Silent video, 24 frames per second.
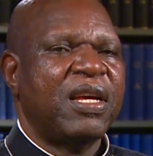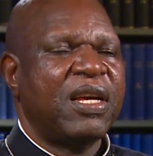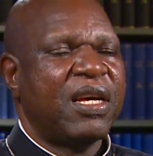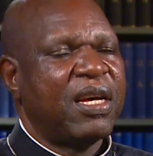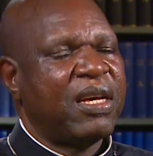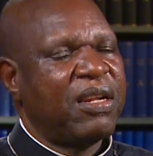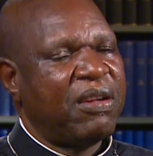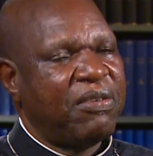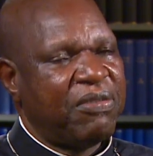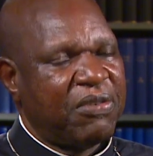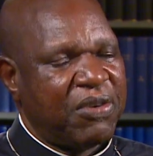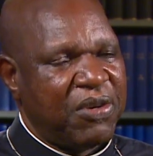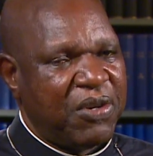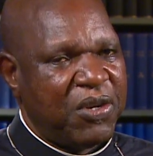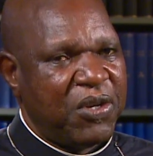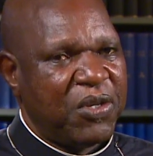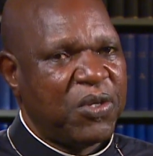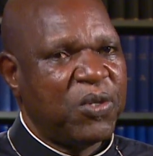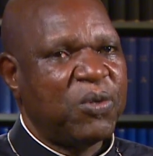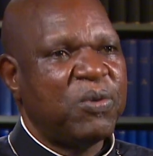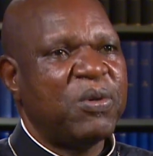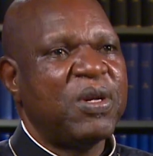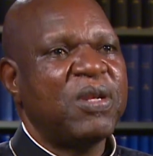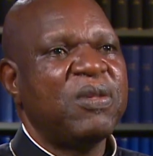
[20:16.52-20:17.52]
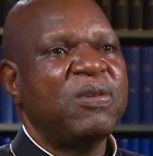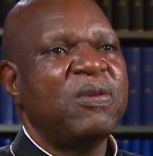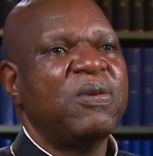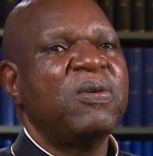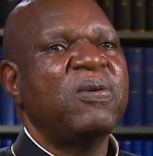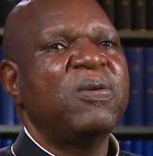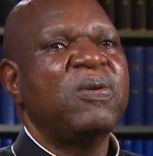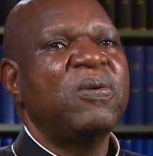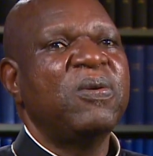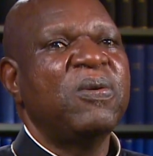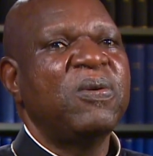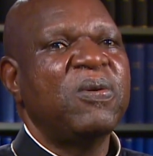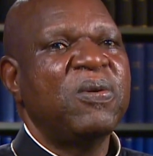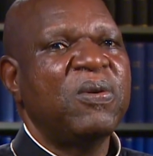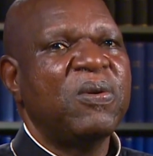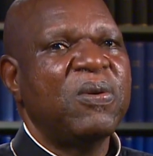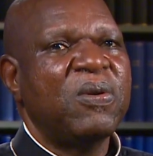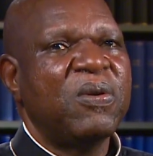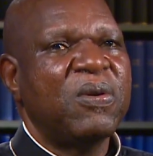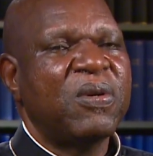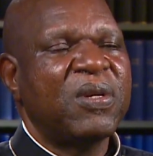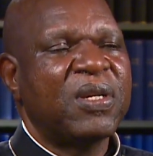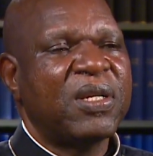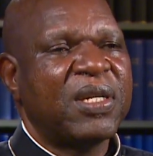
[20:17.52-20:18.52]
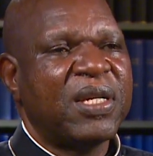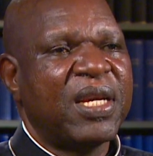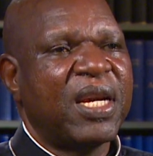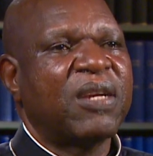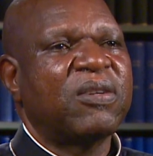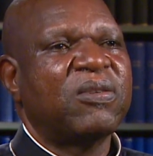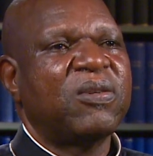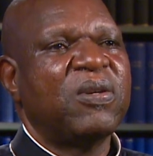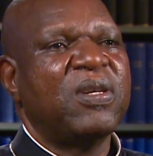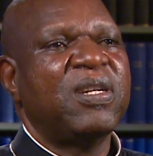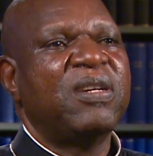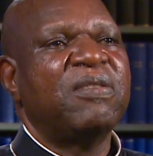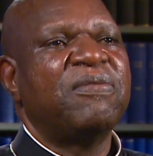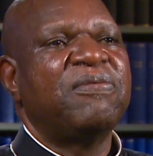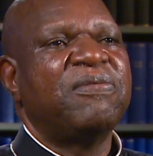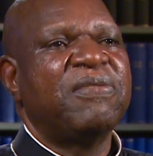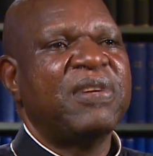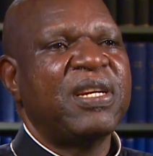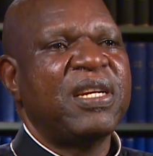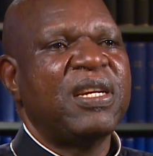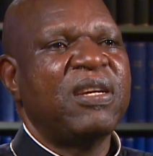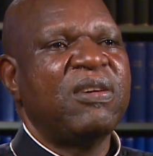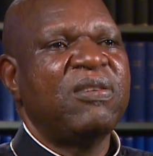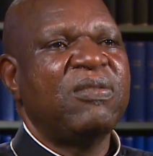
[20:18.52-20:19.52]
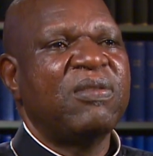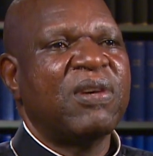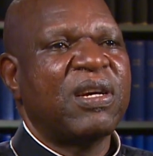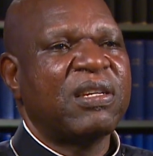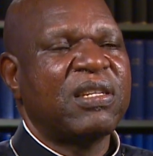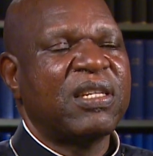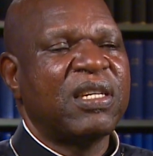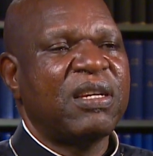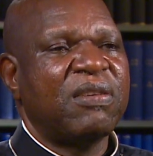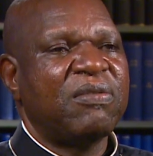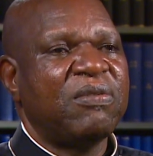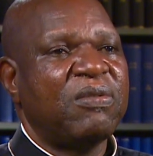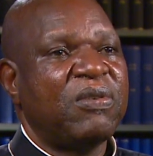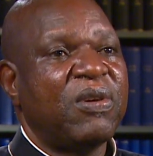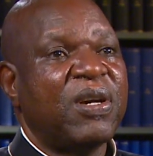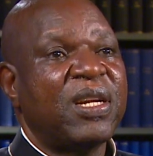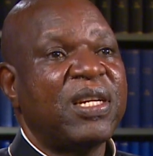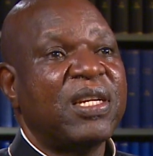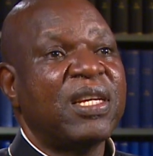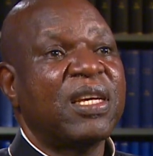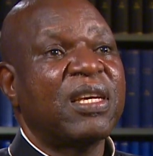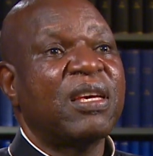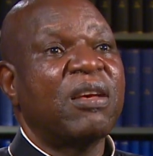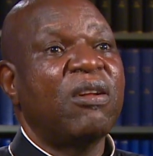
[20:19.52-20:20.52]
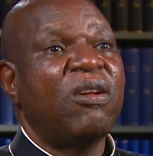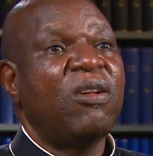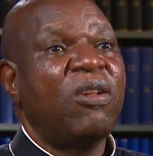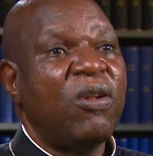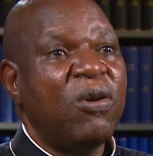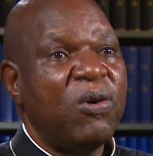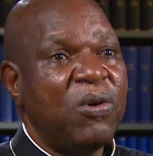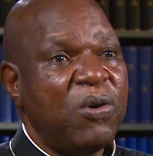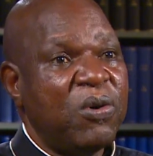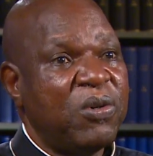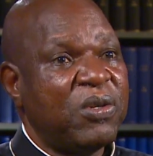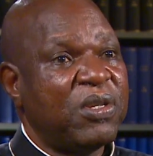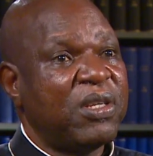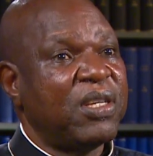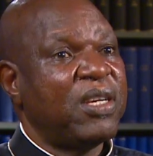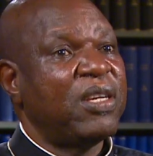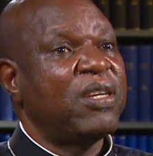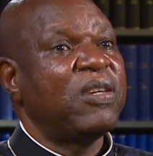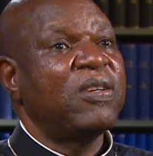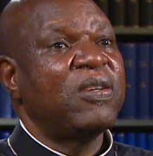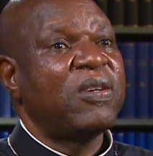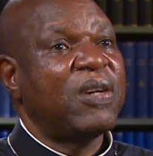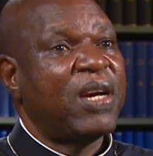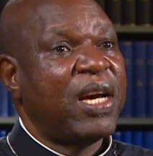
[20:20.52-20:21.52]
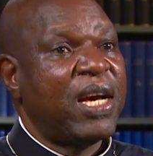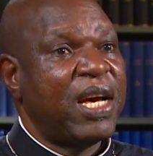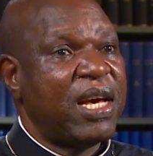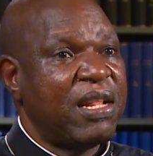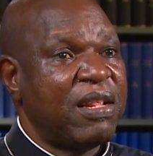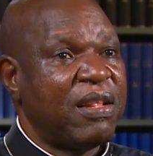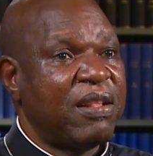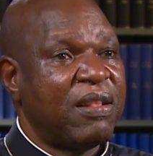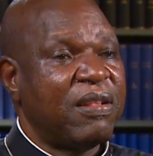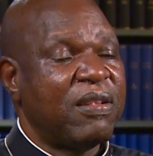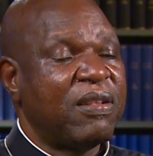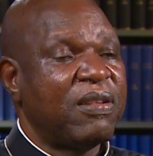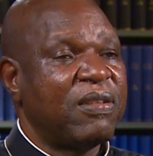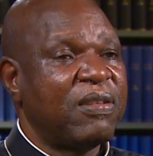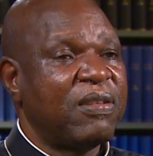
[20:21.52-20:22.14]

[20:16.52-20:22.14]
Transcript: And of course, when you take to defending yourself, you are taking laws into your hand.